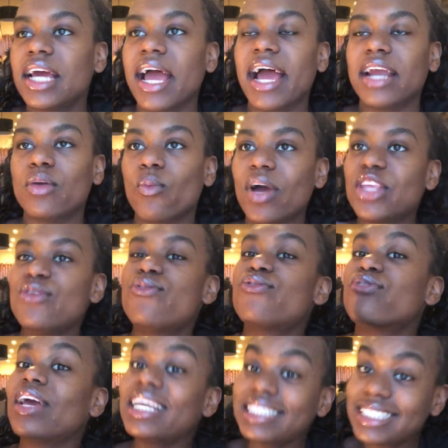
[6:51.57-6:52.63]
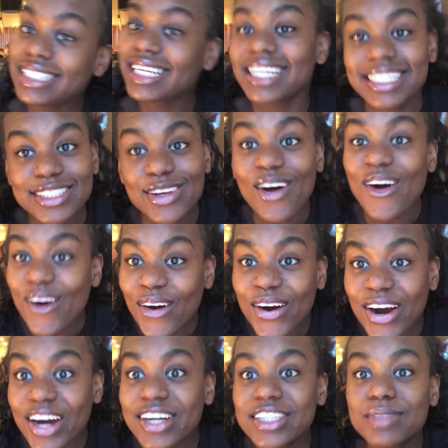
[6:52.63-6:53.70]
And when you face it, it's
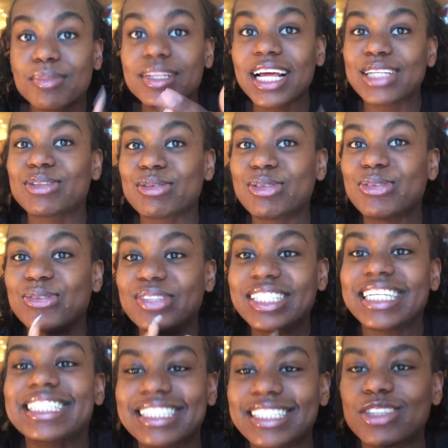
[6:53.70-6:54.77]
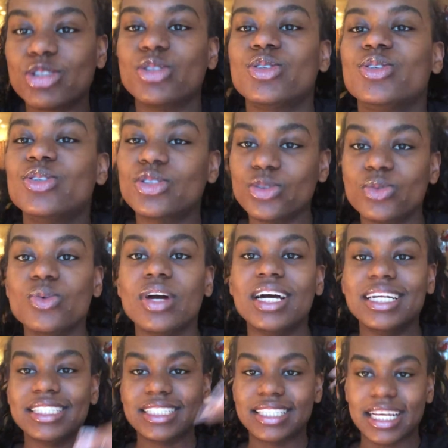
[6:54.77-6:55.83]
hard, but that's what you need to do
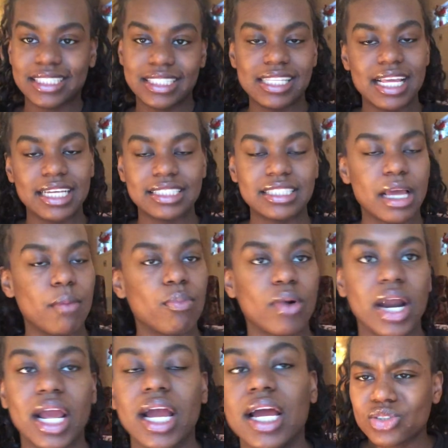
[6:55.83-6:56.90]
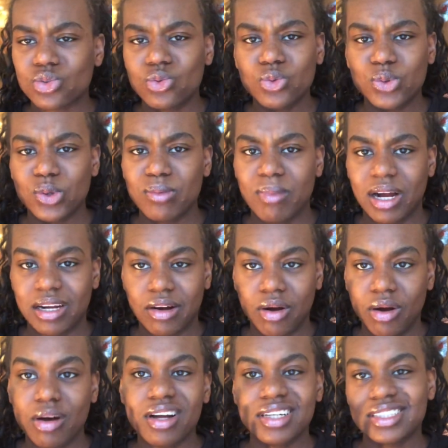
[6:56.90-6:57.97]
to get to the next step, right? School, oh my
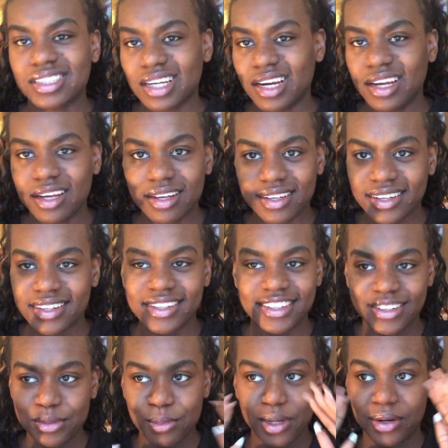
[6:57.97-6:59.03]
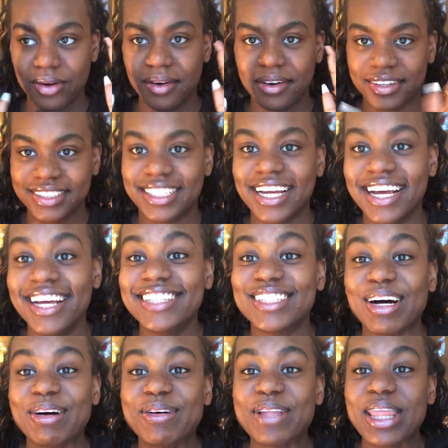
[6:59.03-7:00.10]
gosh, like, oh my gosh,
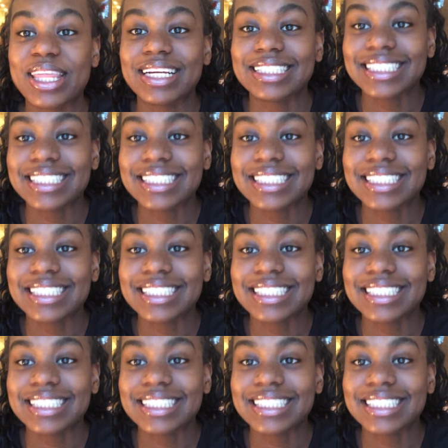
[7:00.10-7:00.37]
so another